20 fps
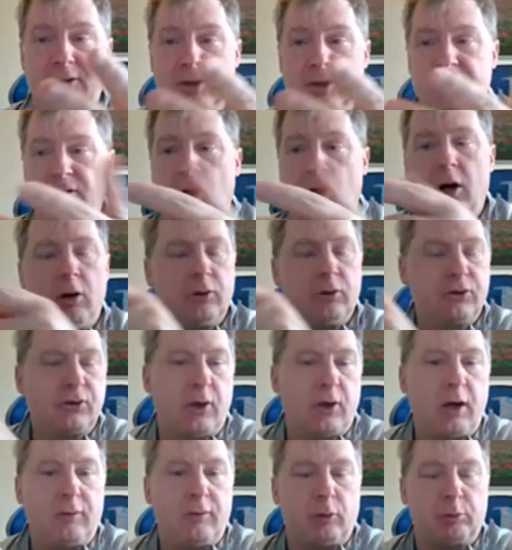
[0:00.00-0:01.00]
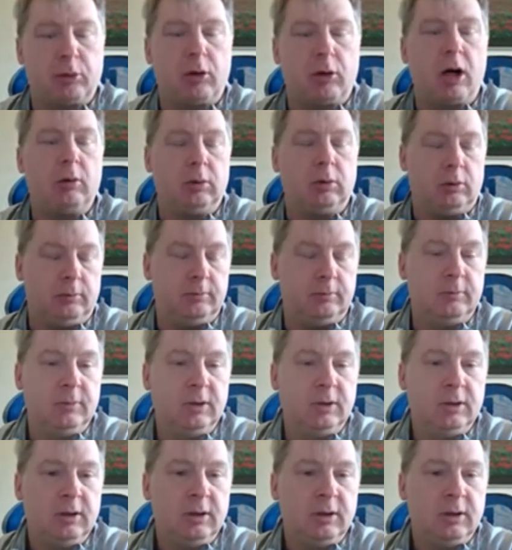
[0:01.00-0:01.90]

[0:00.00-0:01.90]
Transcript: These all solve a problem,